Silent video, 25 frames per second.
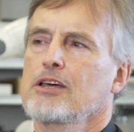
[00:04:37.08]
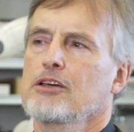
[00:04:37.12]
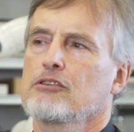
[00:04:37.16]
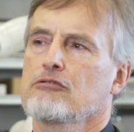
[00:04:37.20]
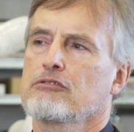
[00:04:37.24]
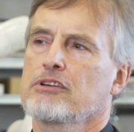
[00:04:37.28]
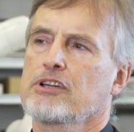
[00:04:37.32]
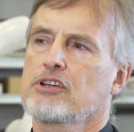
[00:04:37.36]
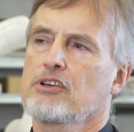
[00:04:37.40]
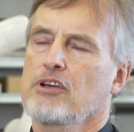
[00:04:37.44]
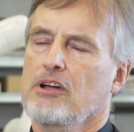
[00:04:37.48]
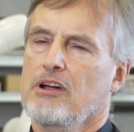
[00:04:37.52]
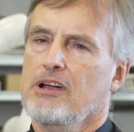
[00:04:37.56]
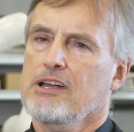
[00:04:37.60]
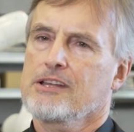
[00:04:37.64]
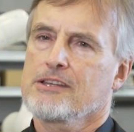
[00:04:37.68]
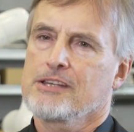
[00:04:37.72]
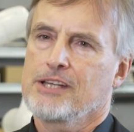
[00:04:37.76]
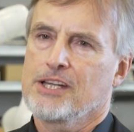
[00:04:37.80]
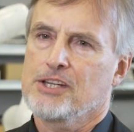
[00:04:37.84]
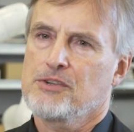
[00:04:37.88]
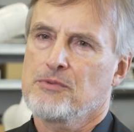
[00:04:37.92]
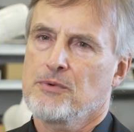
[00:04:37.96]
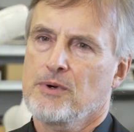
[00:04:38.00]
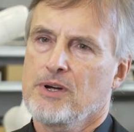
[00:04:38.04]
recurrent
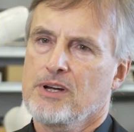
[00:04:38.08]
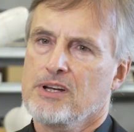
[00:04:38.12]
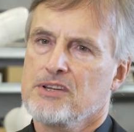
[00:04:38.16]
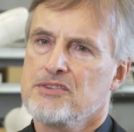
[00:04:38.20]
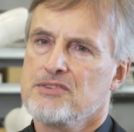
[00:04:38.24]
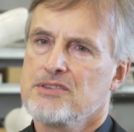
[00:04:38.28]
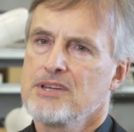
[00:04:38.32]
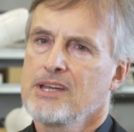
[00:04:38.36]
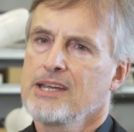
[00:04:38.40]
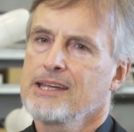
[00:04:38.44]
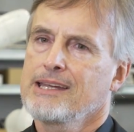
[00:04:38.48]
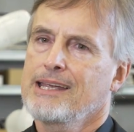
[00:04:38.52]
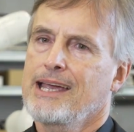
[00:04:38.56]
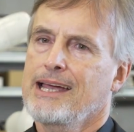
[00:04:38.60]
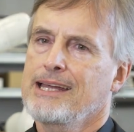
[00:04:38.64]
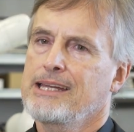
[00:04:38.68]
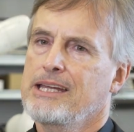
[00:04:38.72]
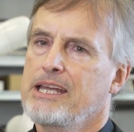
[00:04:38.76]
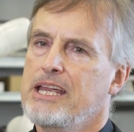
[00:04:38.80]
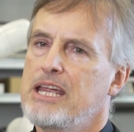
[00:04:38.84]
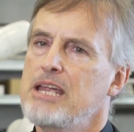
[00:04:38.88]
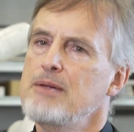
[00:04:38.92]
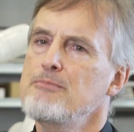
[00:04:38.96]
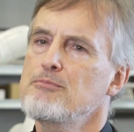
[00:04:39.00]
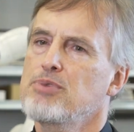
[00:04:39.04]
networks can
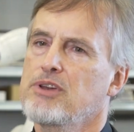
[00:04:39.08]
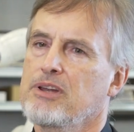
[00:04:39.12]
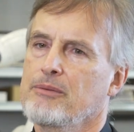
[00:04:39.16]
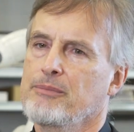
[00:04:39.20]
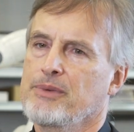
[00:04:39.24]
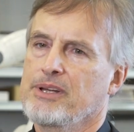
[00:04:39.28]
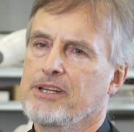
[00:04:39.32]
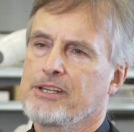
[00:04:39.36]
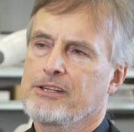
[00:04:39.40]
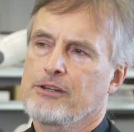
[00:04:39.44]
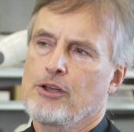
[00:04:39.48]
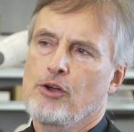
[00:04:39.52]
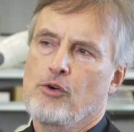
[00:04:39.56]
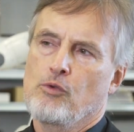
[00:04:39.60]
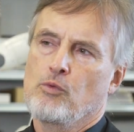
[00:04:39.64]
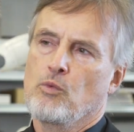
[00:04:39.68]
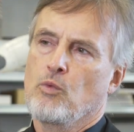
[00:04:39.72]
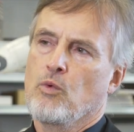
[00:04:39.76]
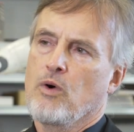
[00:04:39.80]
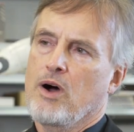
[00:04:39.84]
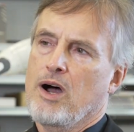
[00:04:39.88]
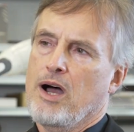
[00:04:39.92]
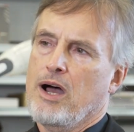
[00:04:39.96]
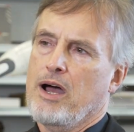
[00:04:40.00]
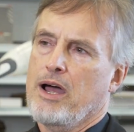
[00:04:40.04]
implement
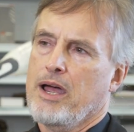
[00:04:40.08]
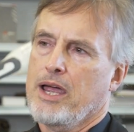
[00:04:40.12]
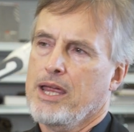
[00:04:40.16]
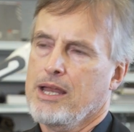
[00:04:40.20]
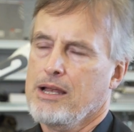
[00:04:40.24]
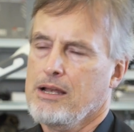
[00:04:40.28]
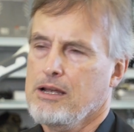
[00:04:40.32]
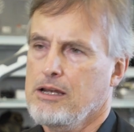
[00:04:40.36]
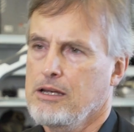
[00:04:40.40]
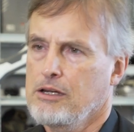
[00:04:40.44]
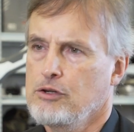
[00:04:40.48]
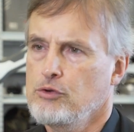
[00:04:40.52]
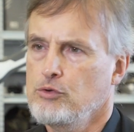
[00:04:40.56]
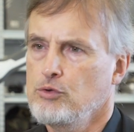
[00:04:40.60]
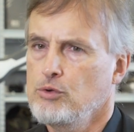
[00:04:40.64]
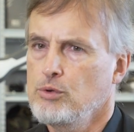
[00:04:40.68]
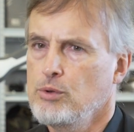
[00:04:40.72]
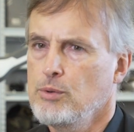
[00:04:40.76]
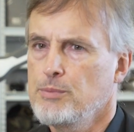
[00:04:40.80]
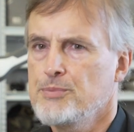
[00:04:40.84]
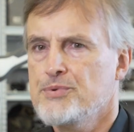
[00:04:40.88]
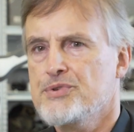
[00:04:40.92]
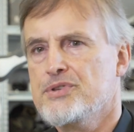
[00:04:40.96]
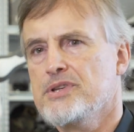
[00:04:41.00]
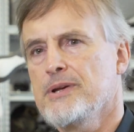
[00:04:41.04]
while
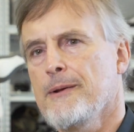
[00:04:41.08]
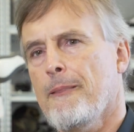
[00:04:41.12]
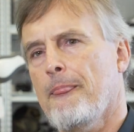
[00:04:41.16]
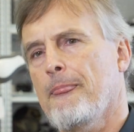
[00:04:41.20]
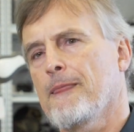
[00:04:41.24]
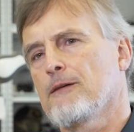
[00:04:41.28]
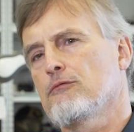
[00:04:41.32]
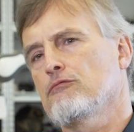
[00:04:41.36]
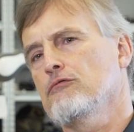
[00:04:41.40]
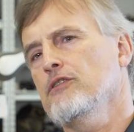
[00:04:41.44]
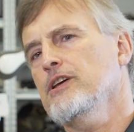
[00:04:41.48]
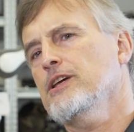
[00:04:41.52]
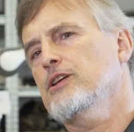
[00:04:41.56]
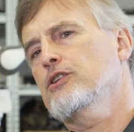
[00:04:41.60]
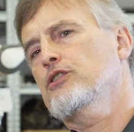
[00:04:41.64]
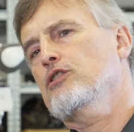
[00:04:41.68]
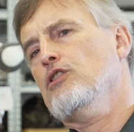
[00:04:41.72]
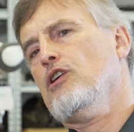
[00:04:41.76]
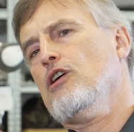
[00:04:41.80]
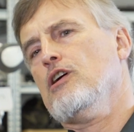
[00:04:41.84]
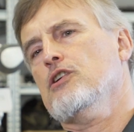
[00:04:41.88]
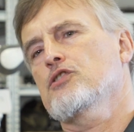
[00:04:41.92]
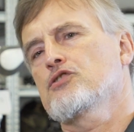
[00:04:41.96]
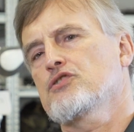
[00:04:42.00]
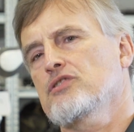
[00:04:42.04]
loops,
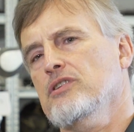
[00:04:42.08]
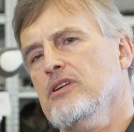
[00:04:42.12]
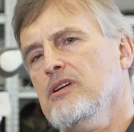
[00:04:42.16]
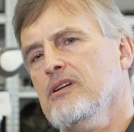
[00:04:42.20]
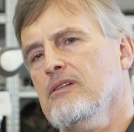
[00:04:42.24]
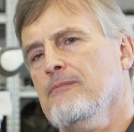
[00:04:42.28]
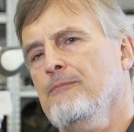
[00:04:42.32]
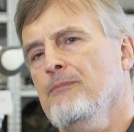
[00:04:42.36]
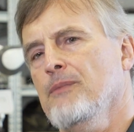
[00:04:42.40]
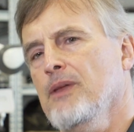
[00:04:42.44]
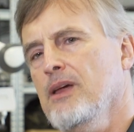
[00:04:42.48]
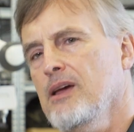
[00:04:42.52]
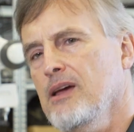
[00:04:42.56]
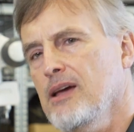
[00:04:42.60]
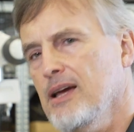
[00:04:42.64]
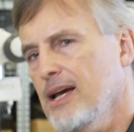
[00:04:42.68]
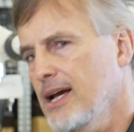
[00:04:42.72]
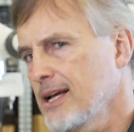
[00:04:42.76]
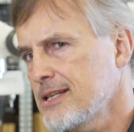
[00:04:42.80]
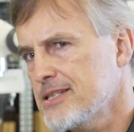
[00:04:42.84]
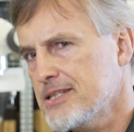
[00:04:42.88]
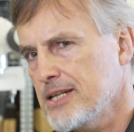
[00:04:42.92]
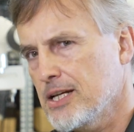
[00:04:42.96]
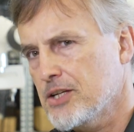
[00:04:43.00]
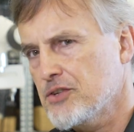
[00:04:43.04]
recursion,
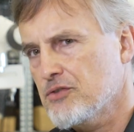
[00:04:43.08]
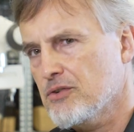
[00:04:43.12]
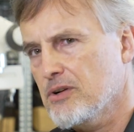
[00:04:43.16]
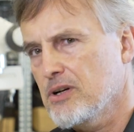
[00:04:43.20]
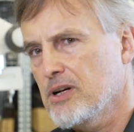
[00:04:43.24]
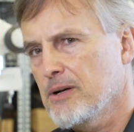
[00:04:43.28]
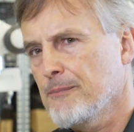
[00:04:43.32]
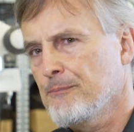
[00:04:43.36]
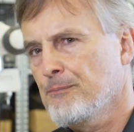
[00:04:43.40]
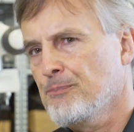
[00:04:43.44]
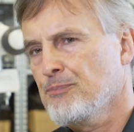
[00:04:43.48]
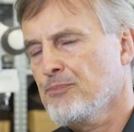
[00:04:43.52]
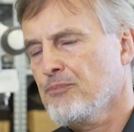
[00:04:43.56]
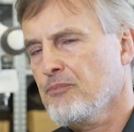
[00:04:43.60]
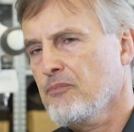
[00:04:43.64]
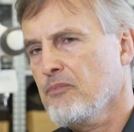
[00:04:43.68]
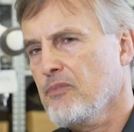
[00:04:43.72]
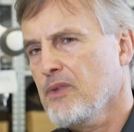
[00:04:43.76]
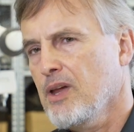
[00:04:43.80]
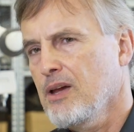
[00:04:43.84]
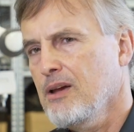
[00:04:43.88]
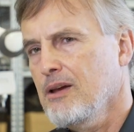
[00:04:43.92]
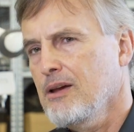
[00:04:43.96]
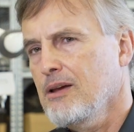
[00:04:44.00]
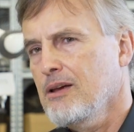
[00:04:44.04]
etc.
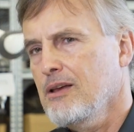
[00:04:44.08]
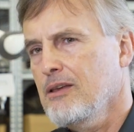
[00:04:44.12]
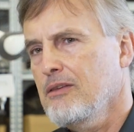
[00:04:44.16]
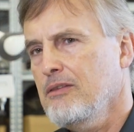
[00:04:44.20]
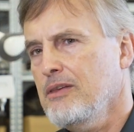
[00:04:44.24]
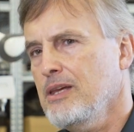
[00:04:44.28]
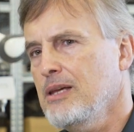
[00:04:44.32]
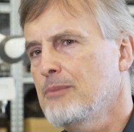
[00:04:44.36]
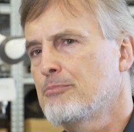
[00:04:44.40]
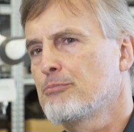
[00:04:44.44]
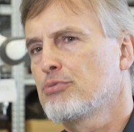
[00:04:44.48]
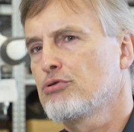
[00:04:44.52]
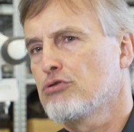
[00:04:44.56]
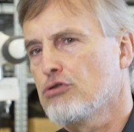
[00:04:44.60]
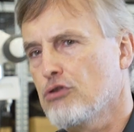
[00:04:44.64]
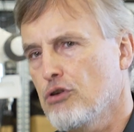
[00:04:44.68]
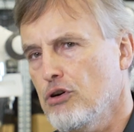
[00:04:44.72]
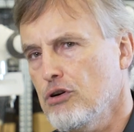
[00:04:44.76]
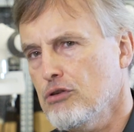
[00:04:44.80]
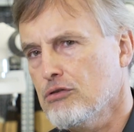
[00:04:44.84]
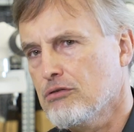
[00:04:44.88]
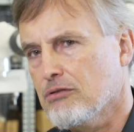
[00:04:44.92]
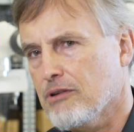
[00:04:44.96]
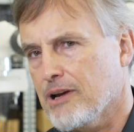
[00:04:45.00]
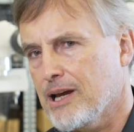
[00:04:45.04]
The
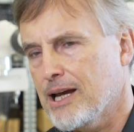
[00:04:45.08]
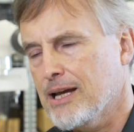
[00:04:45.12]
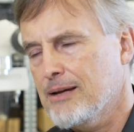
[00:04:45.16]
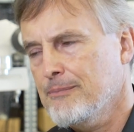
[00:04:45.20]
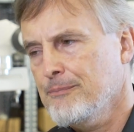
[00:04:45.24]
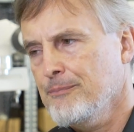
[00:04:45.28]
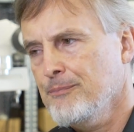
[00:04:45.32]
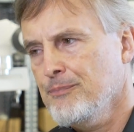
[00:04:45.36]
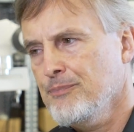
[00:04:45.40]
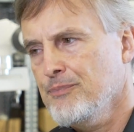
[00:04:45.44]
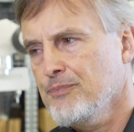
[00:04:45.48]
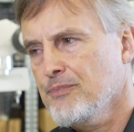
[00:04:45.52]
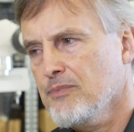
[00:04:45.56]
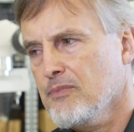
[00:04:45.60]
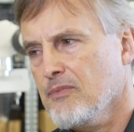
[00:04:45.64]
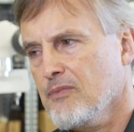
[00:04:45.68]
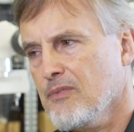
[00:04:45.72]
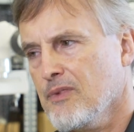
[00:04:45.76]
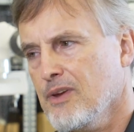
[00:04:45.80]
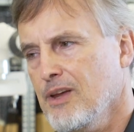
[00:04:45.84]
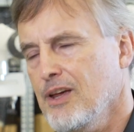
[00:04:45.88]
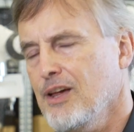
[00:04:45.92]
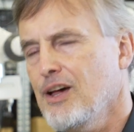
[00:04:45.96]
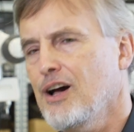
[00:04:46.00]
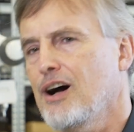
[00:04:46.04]
program
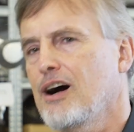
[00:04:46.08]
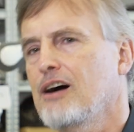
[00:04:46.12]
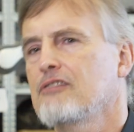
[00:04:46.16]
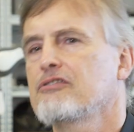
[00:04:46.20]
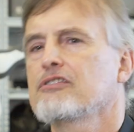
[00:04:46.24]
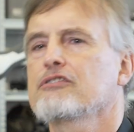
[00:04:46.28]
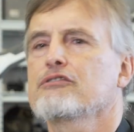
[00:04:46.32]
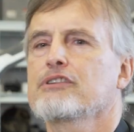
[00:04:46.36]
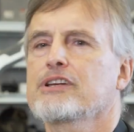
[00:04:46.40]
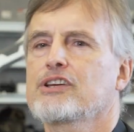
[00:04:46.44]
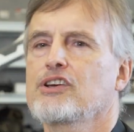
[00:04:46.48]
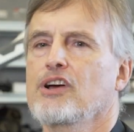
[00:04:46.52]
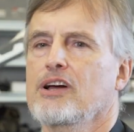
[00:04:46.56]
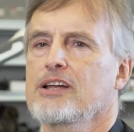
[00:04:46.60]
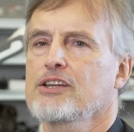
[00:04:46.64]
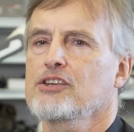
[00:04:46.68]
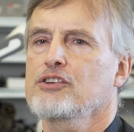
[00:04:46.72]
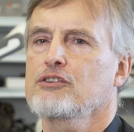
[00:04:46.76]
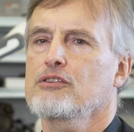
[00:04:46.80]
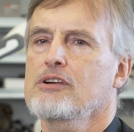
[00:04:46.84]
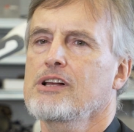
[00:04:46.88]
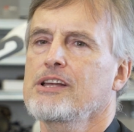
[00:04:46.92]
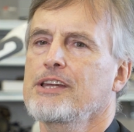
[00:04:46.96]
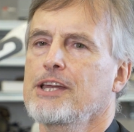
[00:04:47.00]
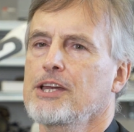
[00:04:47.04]
of a recurrent
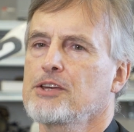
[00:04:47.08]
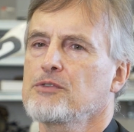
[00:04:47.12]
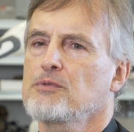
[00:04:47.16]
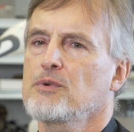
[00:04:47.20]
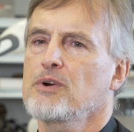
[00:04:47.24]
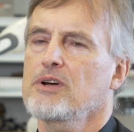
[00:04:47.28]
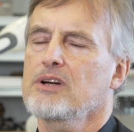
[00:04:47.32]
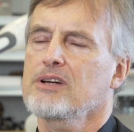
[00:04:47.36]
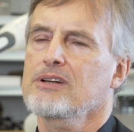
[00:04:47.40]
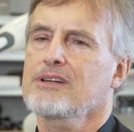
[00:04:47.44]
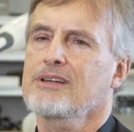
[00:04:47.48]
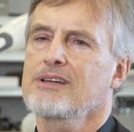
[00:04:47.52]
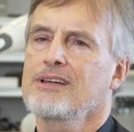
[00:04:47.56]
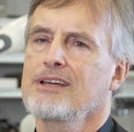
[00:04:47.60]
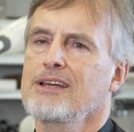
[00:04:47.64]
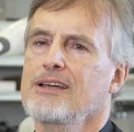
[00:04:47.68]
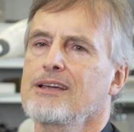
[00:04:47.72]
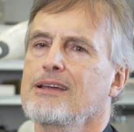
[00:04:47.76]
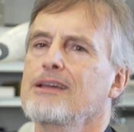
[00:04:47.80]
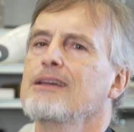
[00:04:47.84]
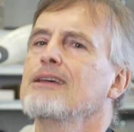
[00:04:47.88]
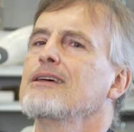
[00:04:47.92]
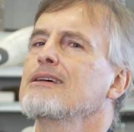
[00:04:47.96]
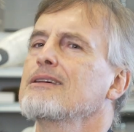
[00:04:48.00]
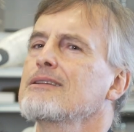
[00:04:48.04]
neural network
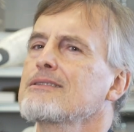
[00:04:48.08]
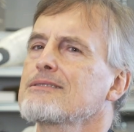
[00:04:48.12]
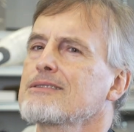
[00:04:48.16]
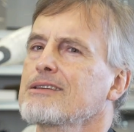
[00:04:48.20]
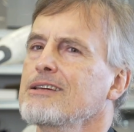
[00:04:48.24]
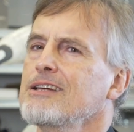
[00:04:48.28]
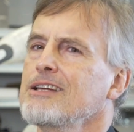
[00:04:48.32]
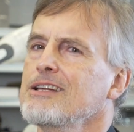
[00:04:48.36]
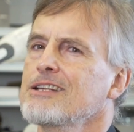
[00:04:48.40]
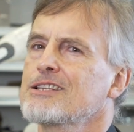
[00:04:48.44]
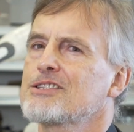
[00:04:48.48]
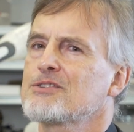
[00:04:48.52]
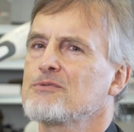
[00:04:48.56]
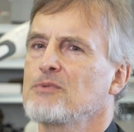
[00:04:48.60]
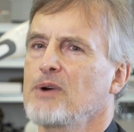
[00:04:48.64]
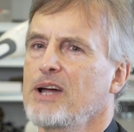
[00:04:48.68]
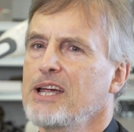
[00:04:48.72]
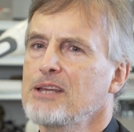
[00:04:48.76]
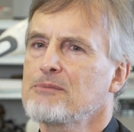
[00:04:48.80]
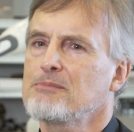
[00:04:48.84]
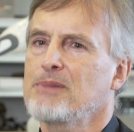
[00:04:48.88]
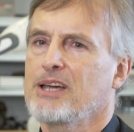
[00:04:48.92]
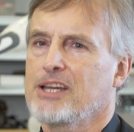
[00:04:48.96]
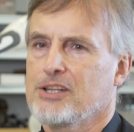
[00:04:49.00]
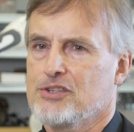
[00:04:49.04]
is its
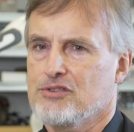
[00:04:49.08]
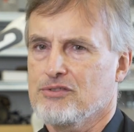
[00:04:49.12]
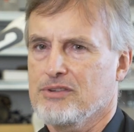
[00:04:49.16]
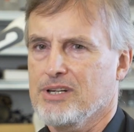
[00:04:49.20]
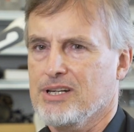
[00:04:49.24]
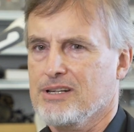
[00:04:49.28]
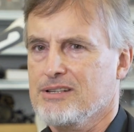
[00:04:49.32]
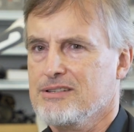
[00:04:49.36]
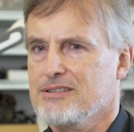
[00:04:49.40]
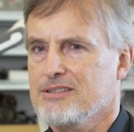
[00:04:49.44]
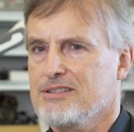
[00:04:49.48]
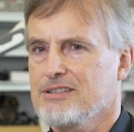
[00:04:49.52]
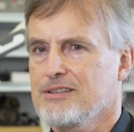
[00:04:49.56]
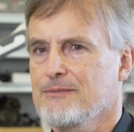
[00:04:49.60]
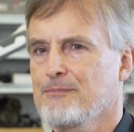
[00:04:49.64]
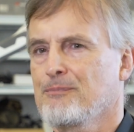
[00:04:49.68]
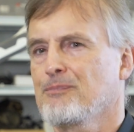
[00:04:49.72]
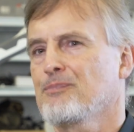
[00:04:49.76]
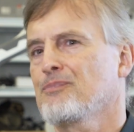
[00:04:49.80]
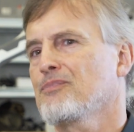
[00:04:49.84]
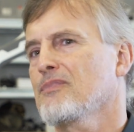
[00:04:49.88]
weight matrix.